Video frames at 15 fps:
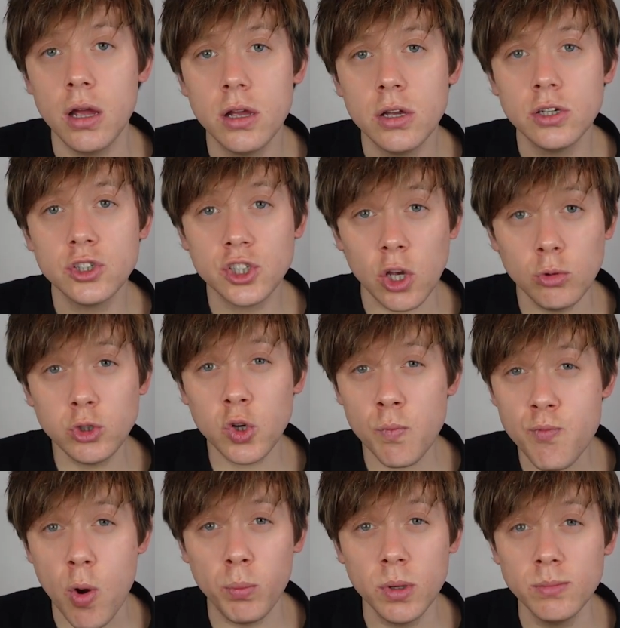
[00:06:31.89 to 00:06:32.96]
social
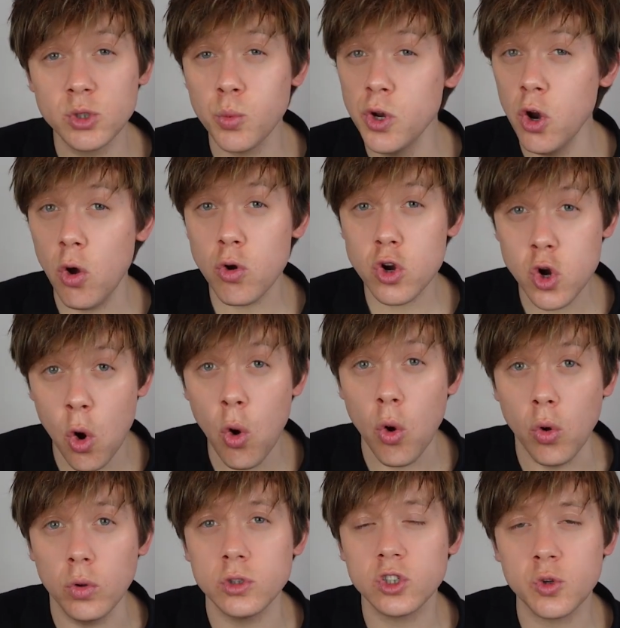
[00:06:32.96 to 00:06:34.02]
problems were not
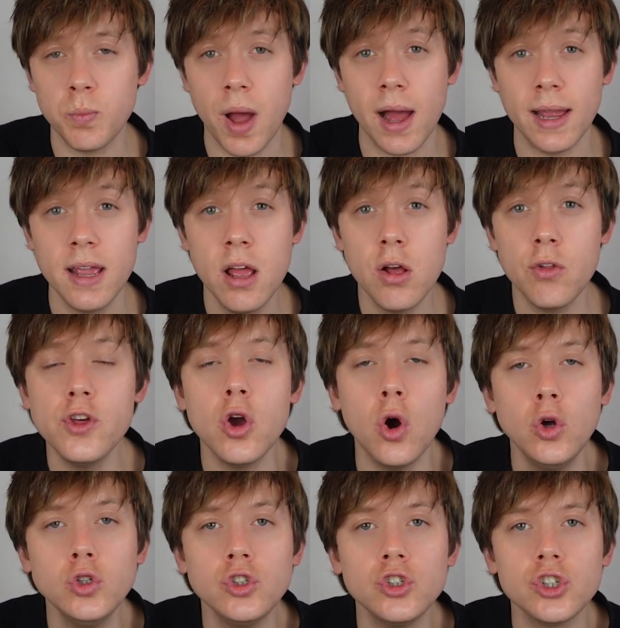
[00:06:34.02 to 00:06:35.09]
caused by the
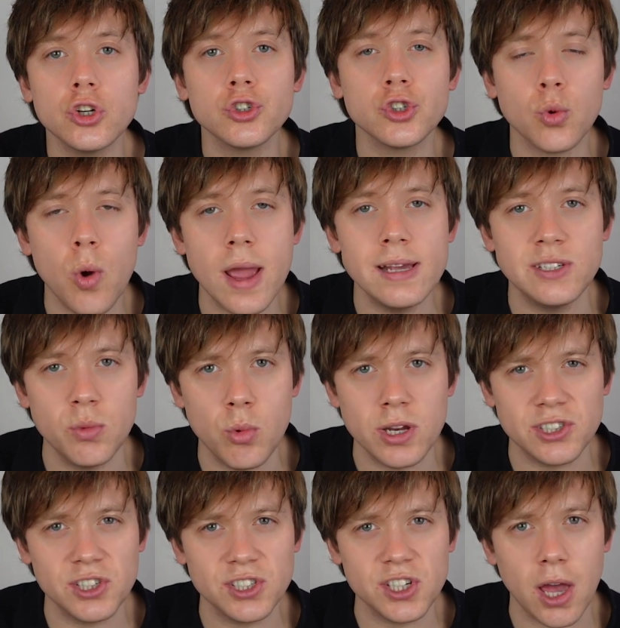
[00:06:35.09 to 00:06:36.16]
unjust ways in which
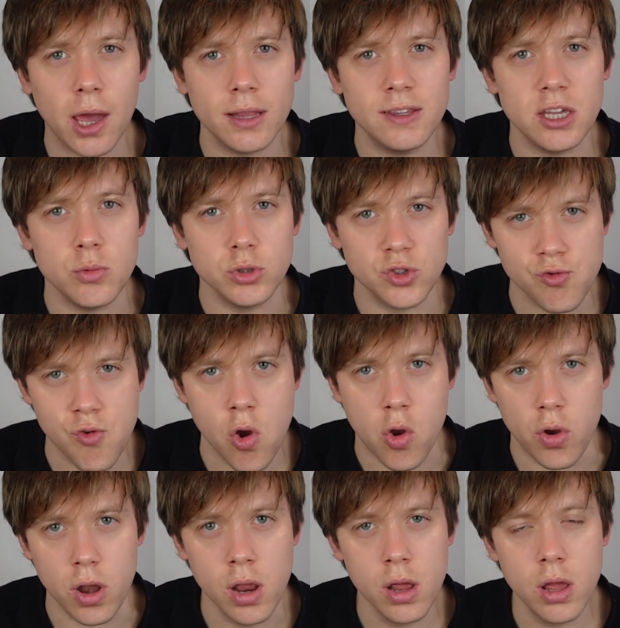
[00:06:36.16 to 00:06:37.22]
society was run,